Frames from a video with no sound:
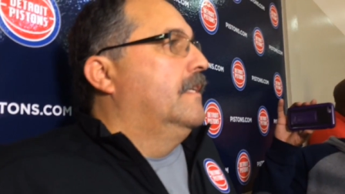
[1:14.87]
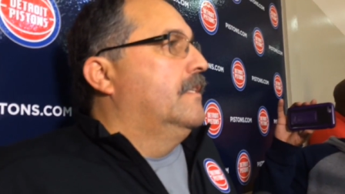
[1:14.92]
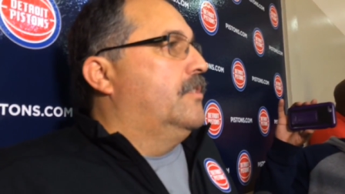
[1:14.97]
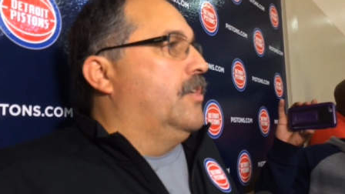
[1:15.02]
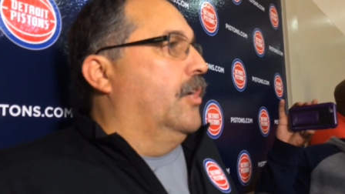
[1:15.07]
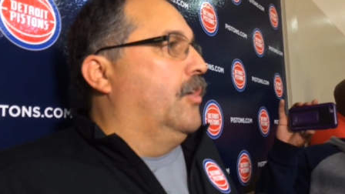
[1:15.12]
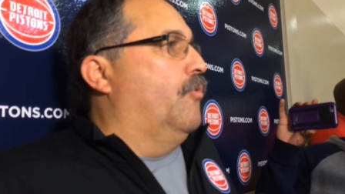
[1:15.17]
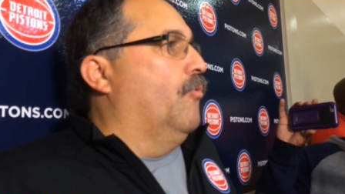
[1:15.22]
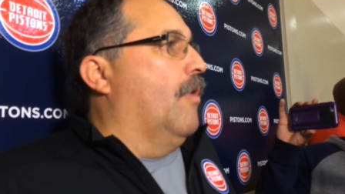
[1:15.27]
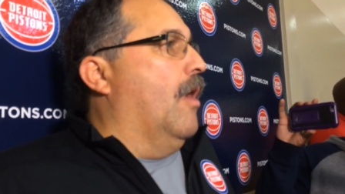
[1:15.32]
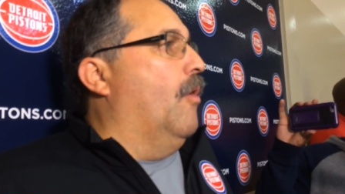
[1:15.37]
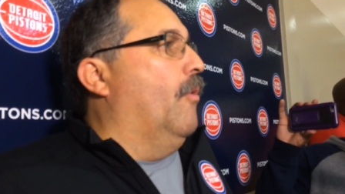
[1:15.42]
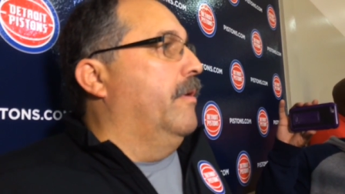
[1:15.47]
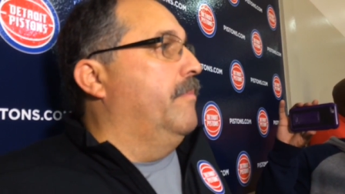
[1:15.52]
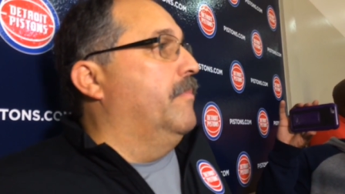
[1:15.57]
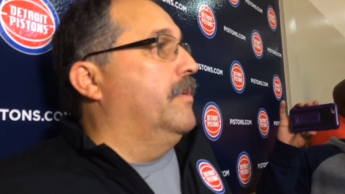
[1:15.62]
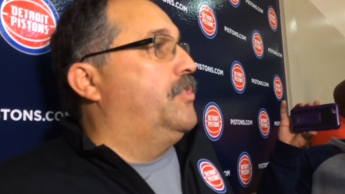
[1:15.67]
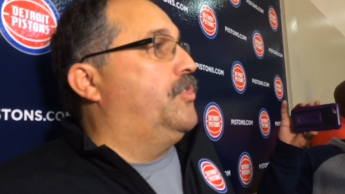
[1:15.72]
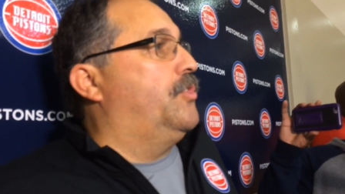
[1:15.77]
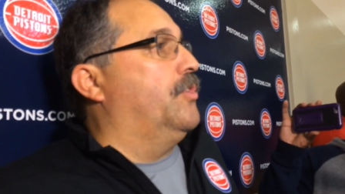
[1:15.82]
to grow
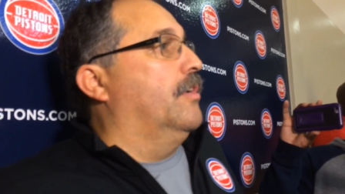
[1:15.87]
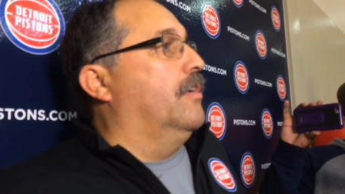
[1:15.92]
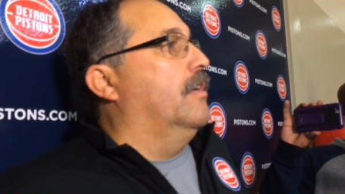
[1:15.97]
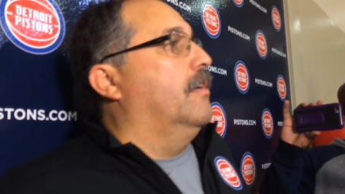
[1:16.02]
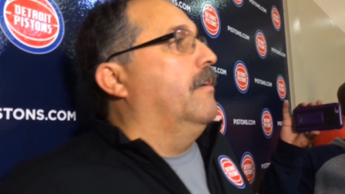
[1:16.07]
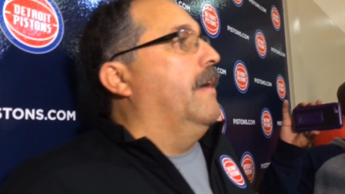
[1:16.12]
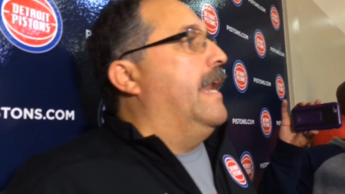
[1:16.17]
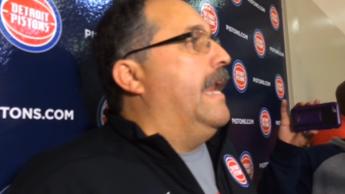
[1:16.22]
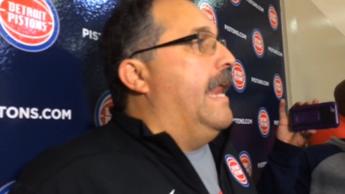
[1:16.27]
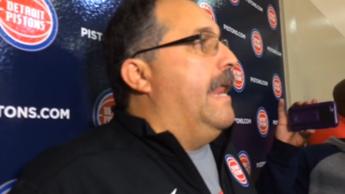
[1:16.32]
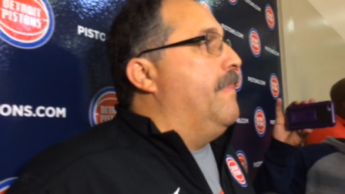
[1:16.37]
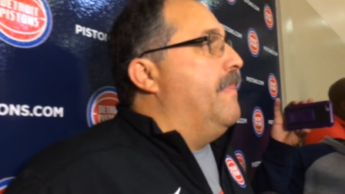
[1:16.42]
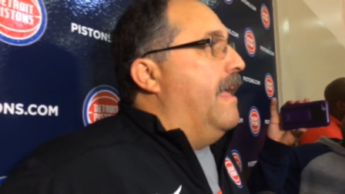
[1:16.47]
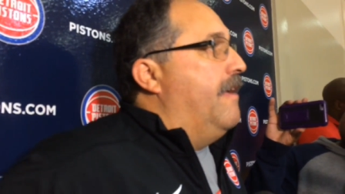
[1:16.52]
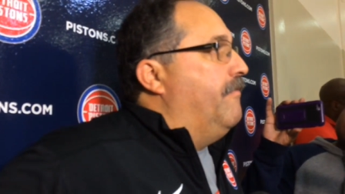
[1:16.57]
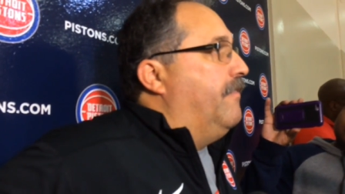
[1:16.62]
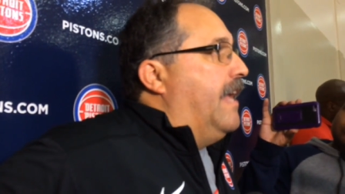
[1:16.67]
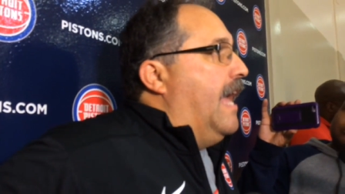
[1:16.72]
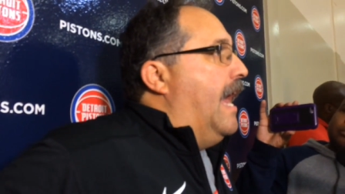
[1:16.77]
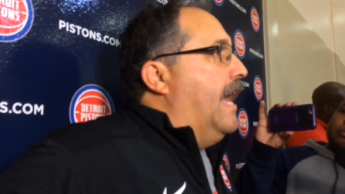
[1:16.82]
and mature, and
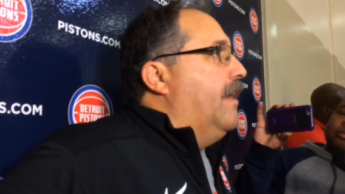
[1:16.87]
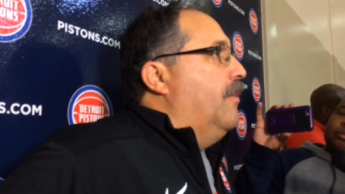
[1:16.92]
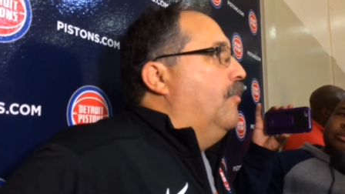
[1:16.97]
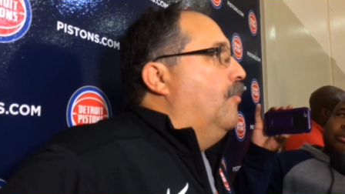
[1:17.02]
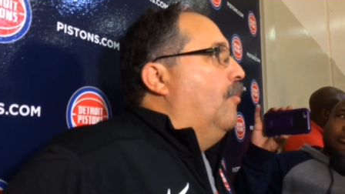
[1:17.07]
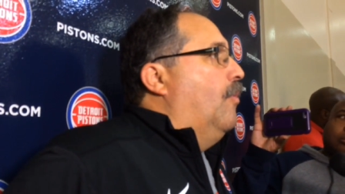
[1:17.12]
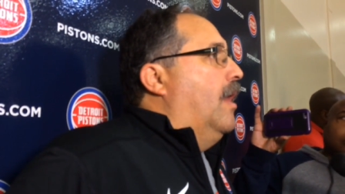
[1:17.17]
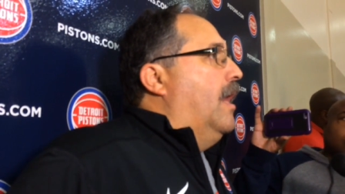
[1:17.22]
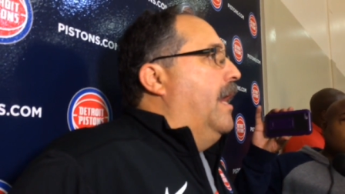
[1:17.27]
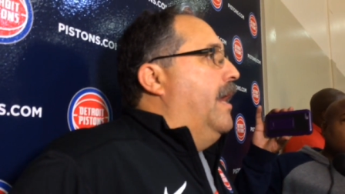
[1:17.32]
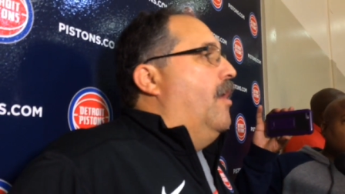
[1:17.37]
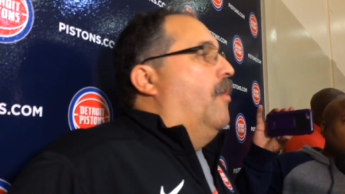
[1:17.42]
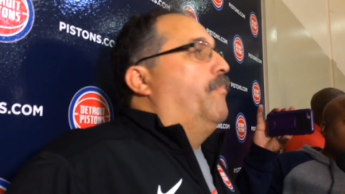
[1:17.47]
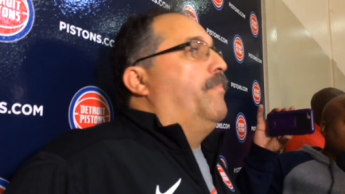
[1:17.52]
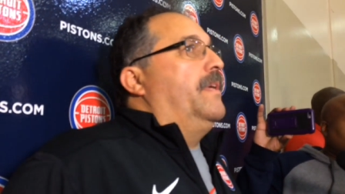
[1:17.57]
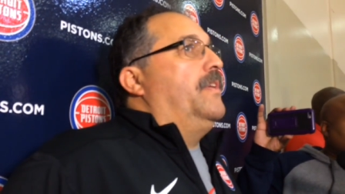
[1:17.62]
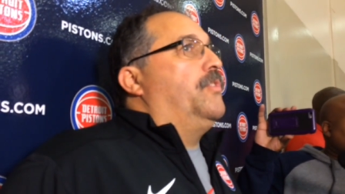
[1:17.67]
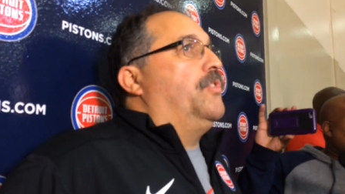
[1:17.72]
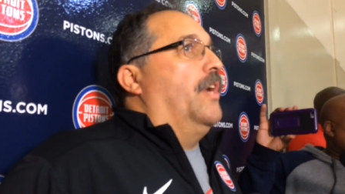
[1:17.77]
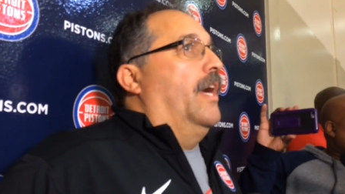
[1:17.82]
they've got to uh,
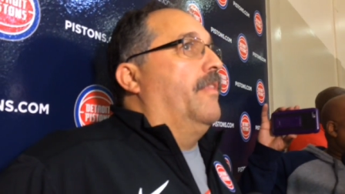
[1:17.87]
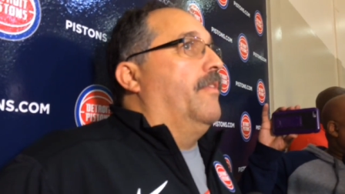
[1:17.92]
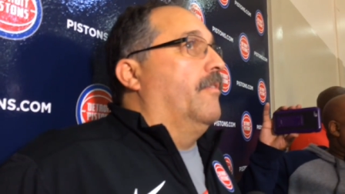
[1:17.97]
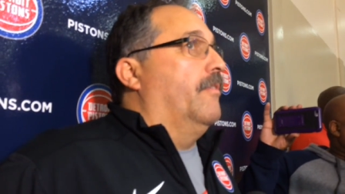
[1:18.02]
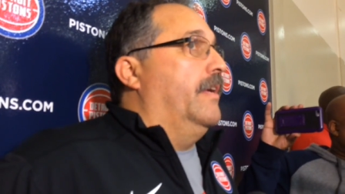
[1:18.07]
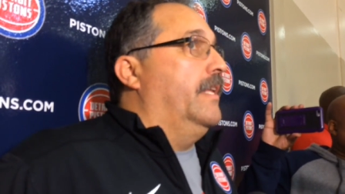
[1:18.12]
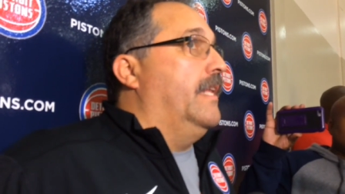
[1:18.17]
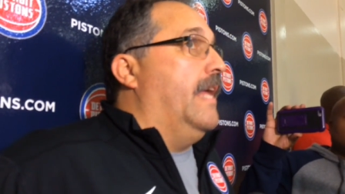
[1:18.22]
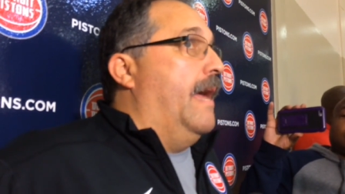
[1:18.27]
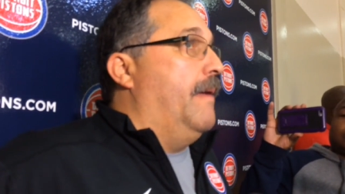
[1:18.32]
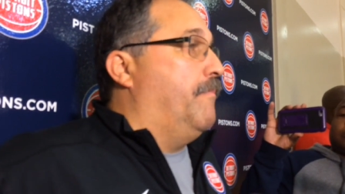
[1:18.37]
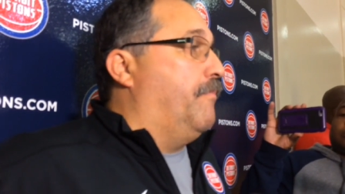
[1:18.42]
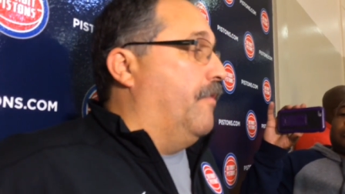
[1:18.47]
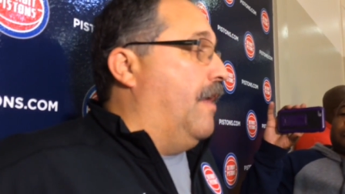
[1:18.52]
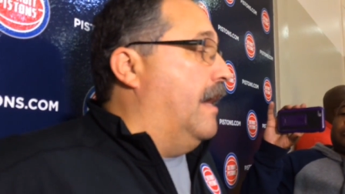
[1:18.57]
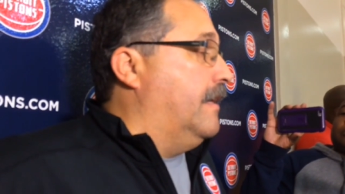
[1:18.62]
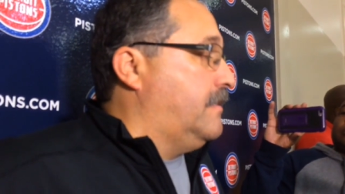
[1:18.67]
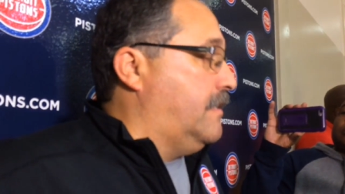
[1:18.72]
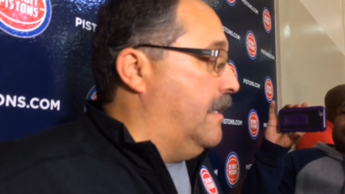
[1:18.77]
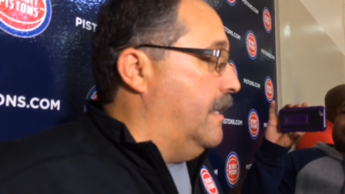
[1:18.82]
help each other in that
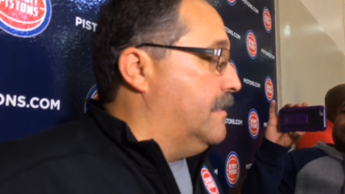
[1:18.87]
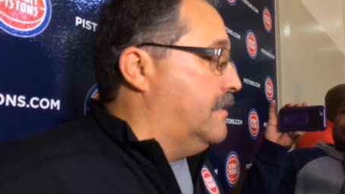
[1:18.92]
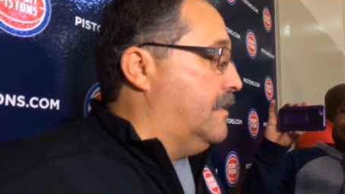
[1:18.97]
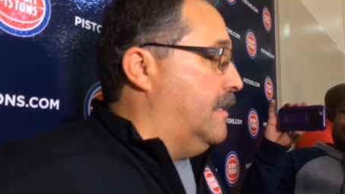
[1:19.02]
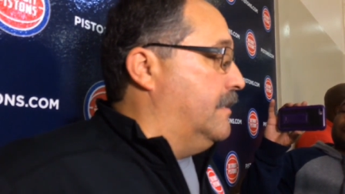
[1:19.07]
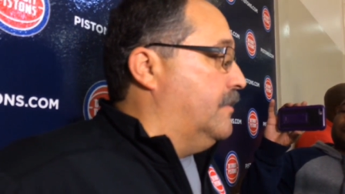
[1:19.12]
process.